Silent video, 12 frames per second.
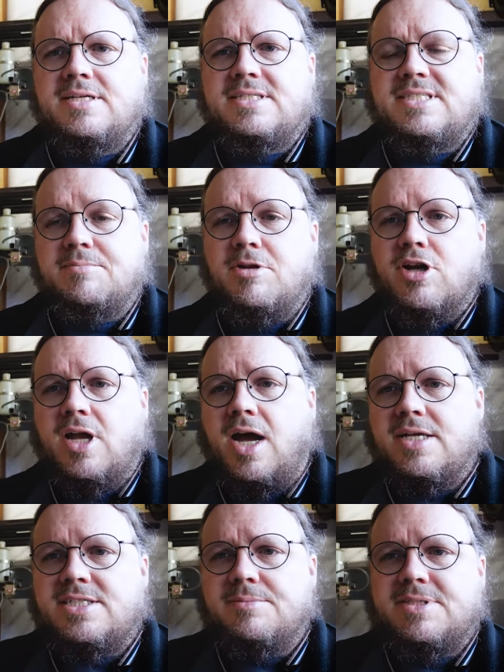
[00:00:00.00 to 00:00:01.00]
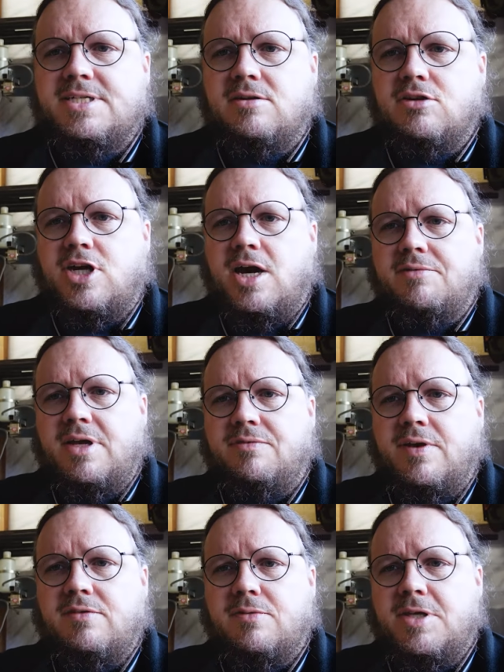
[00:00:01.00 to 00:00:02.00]
similar concept, still gravity
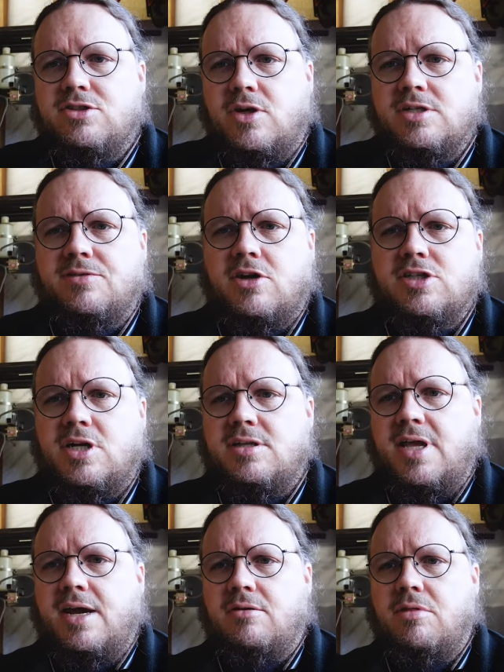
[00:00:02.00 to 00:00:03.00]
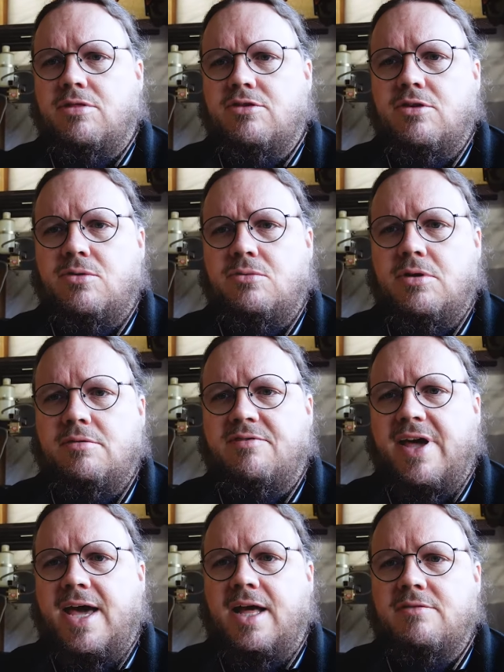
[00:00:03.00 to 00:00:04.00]
feed from these reservoirs on down through
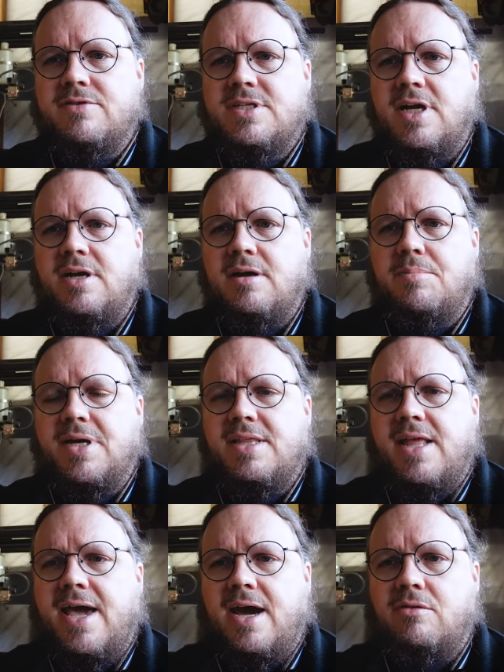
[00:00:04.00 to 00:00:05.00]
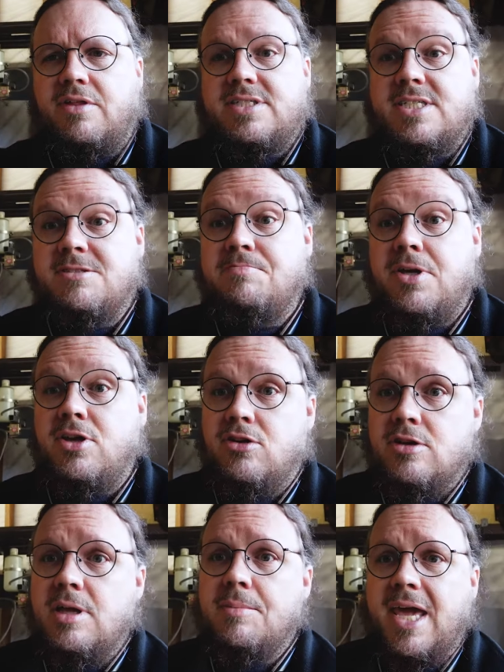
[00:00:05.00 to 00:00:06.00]
valves. But now this is
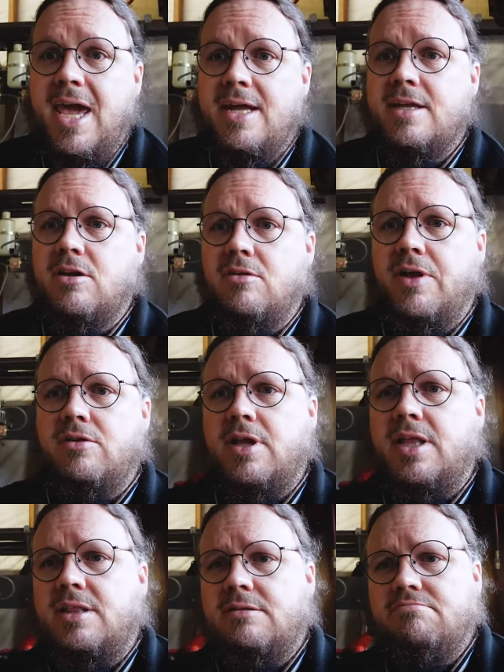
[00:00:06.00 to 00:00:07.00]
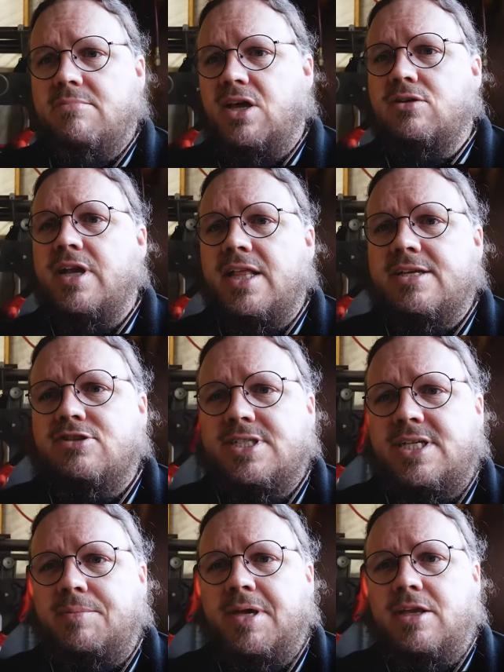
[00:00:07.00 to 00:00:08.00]
purely mechanical. The only, the only
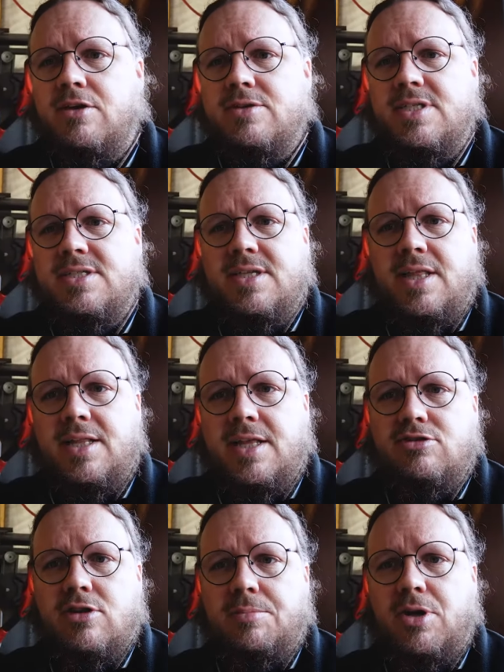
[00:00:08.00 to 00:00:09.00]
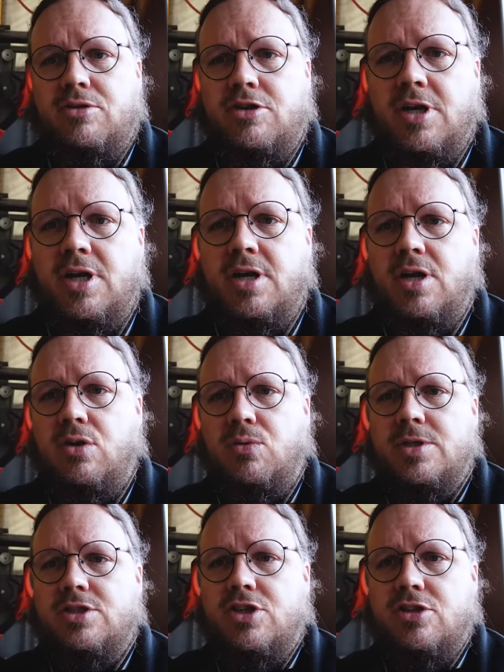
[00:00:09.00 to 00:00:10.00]
electricity being used is in the electric motor,
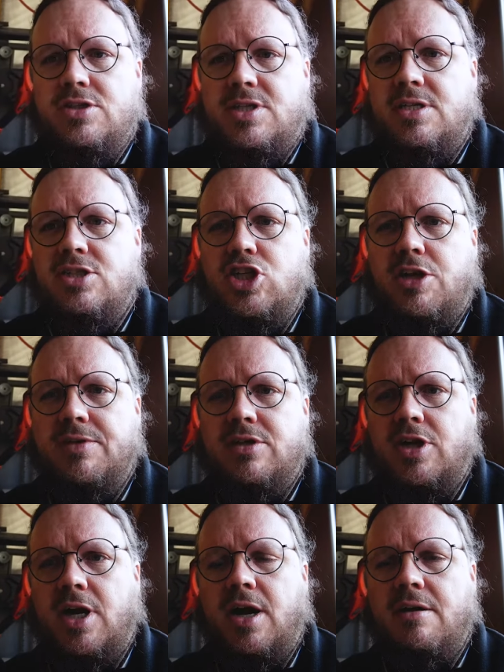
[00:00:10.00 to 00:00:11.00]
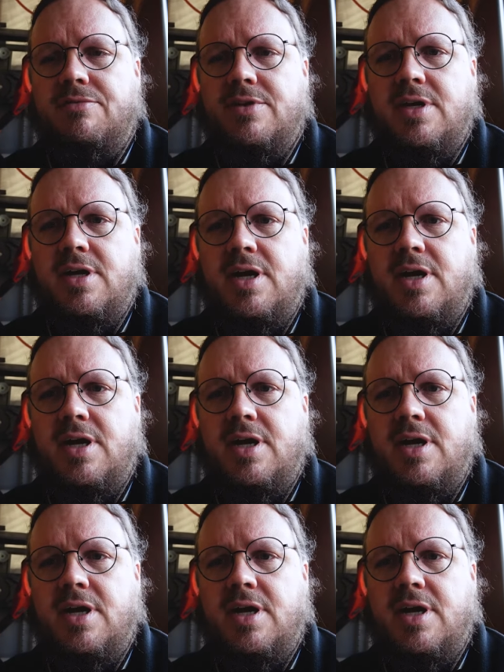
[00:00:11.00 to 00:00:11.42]
which turns the Geneva drive,